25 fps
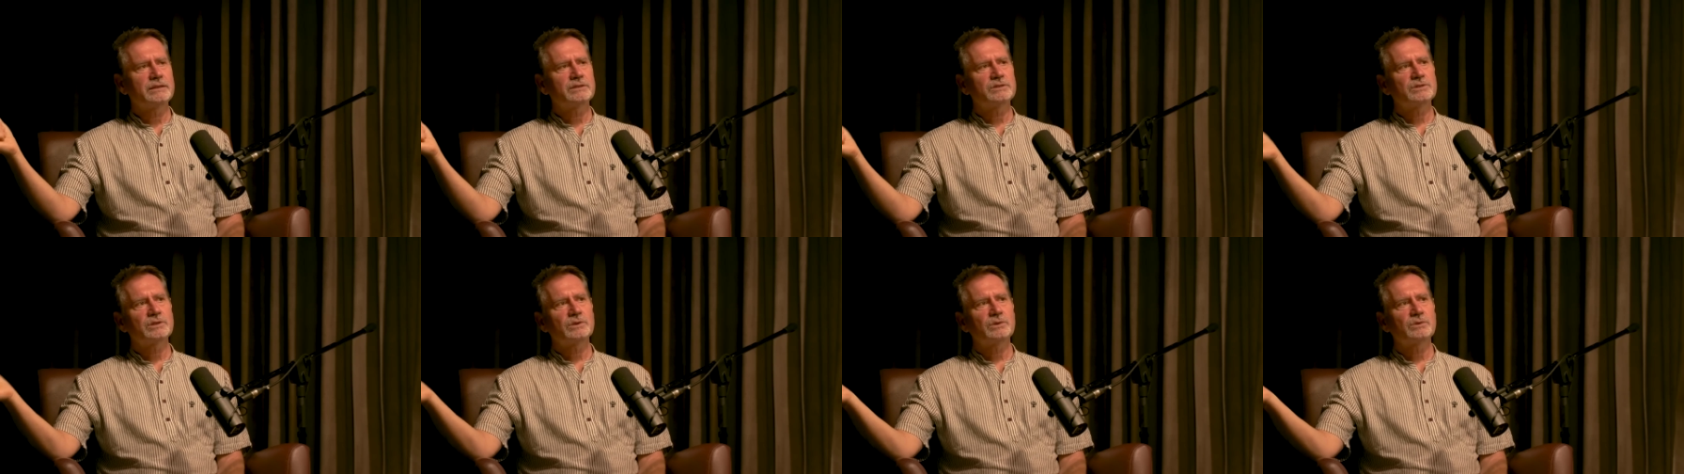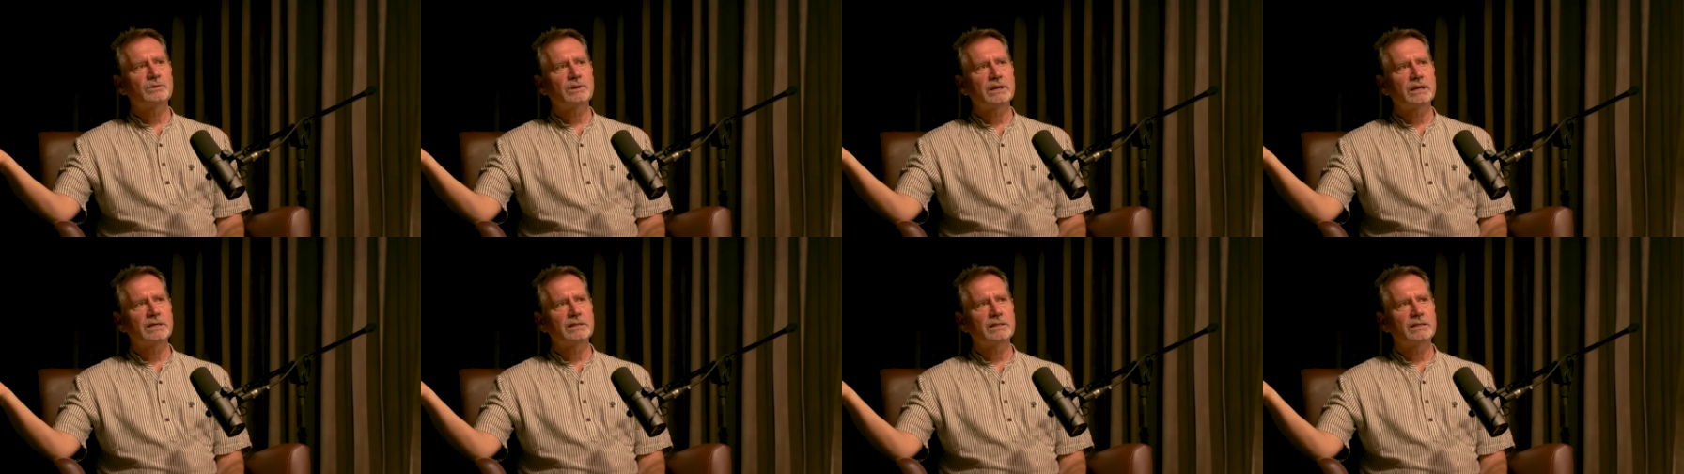And
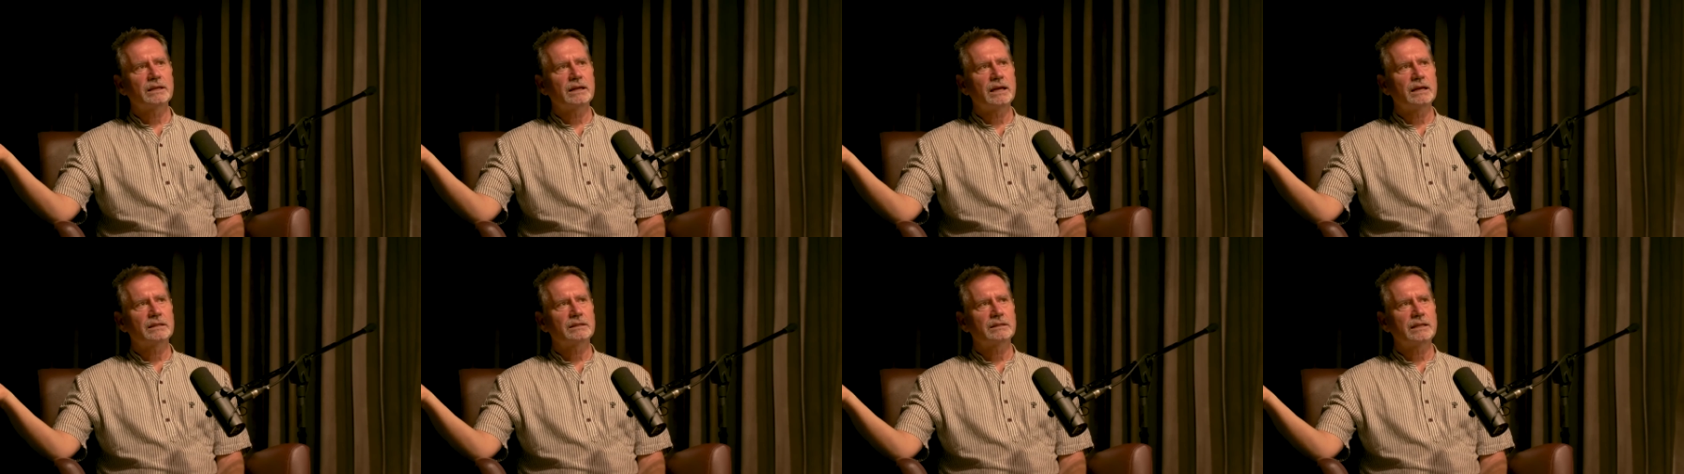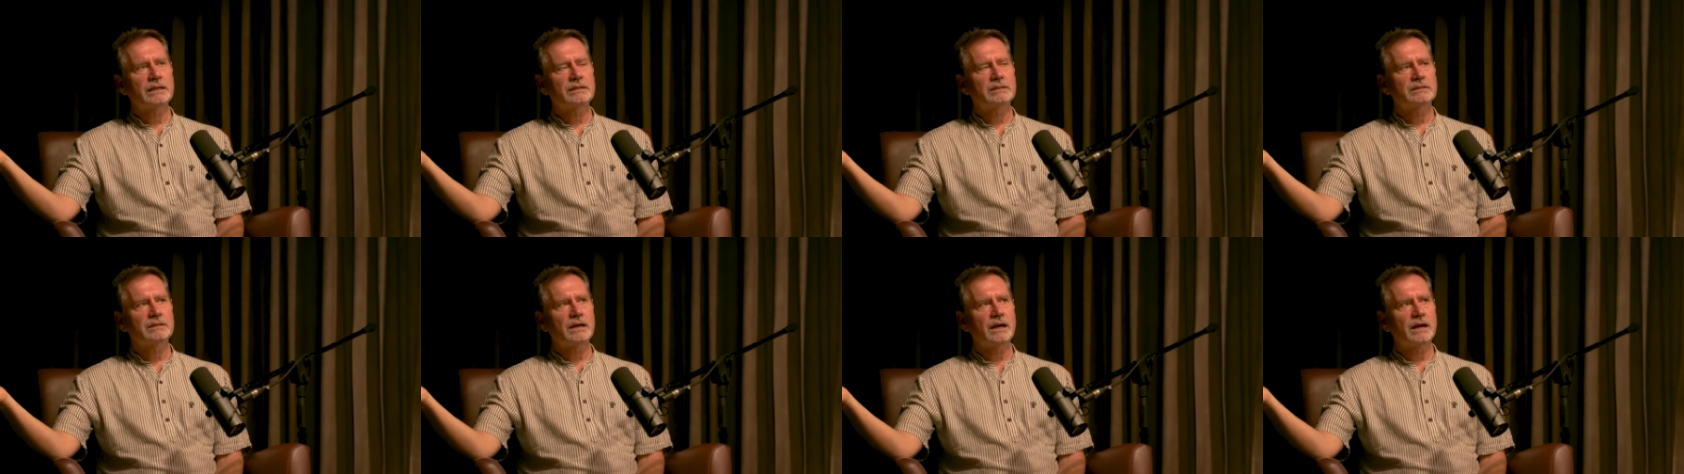so at
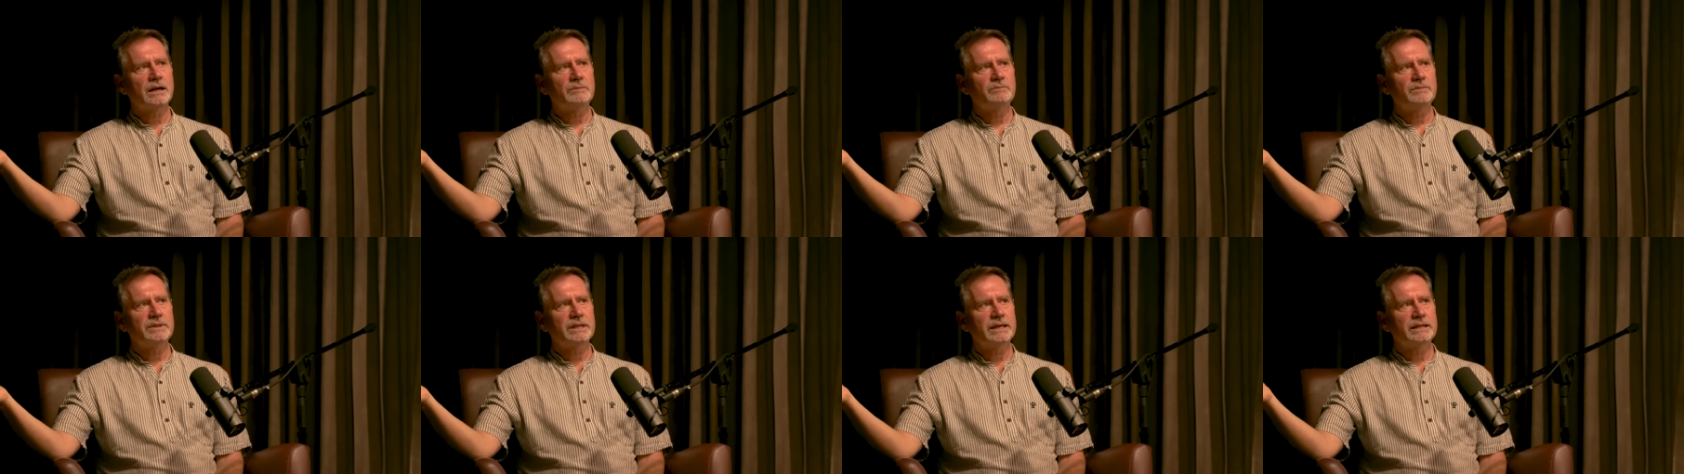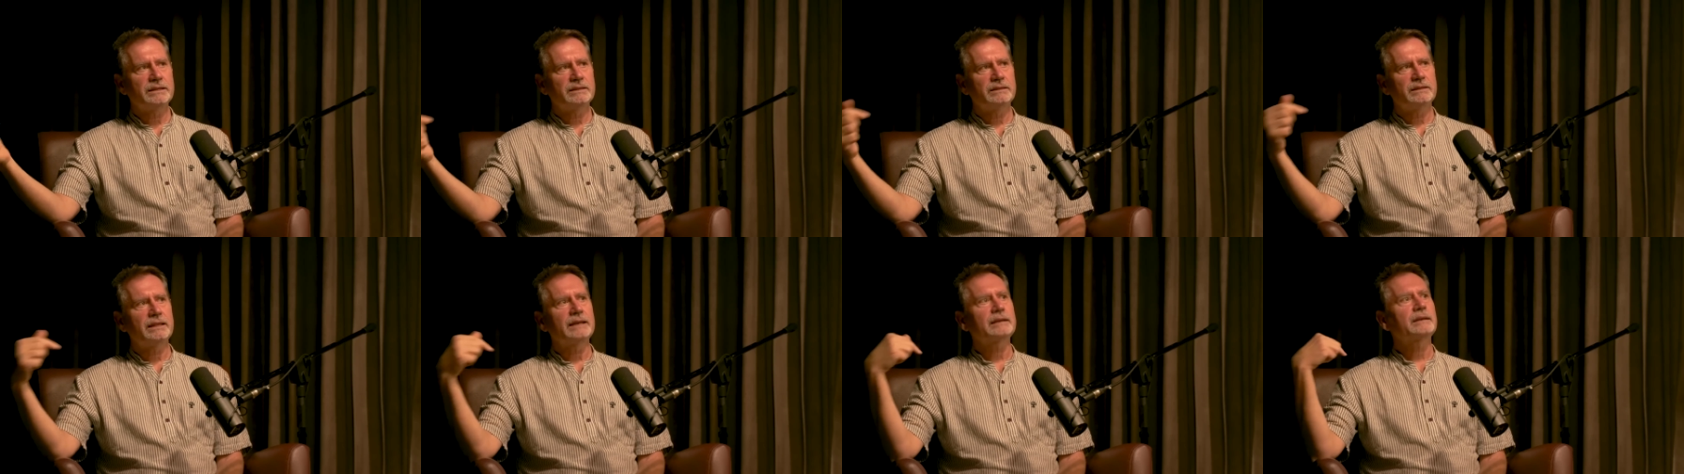that time,
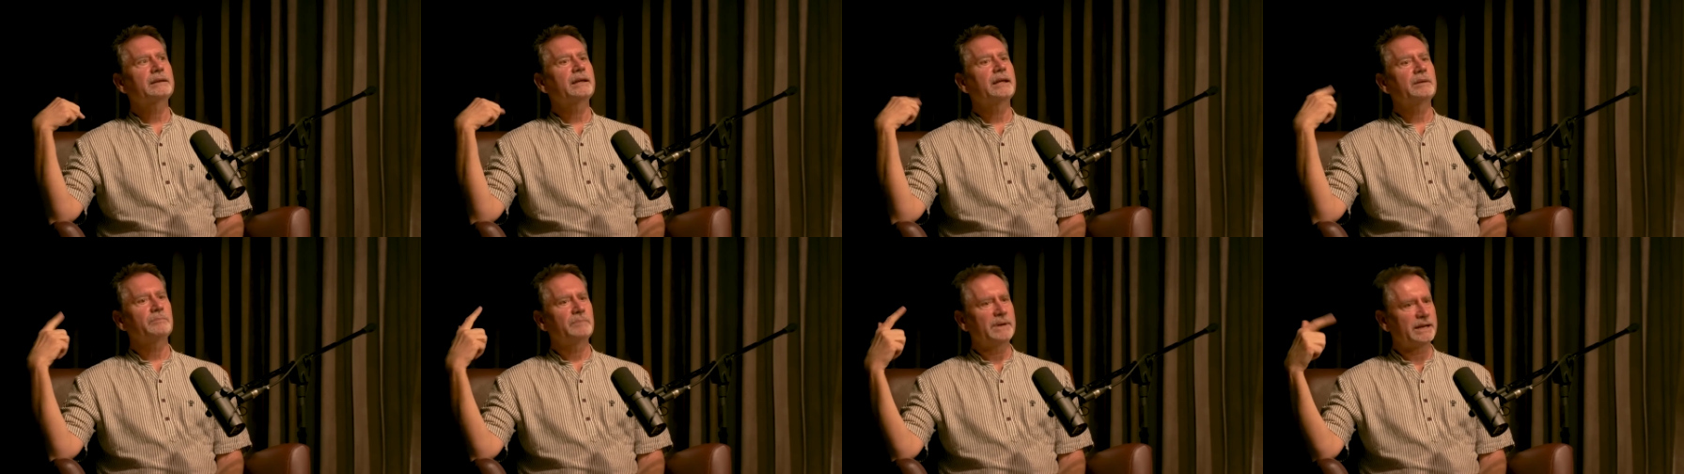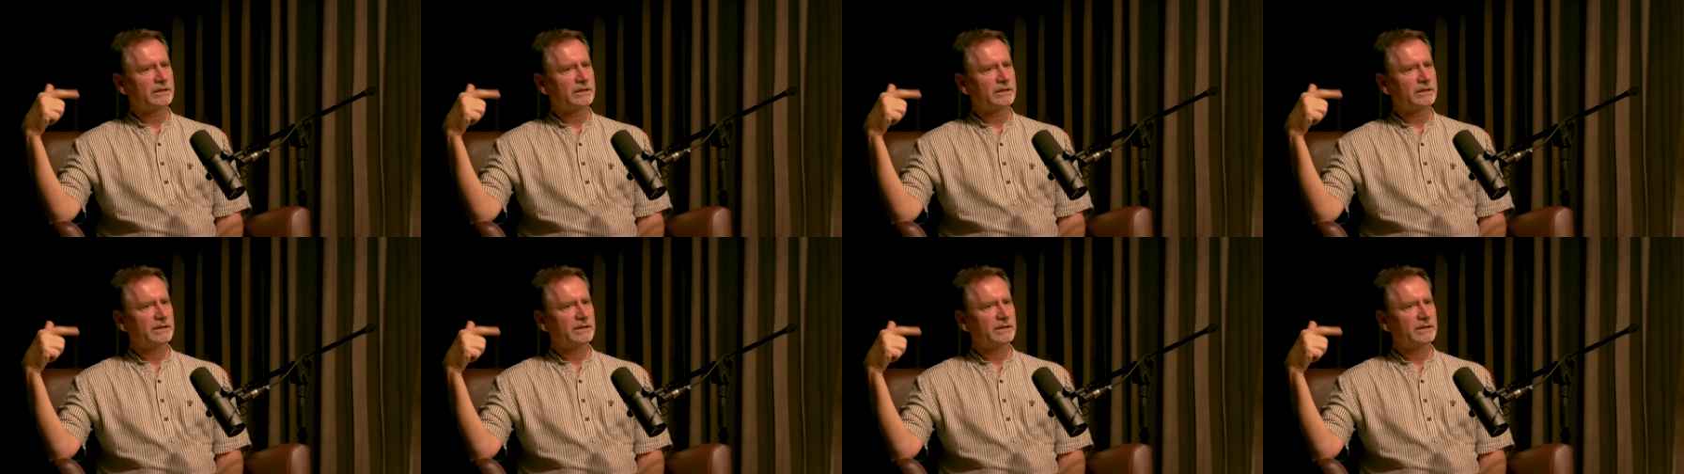then that came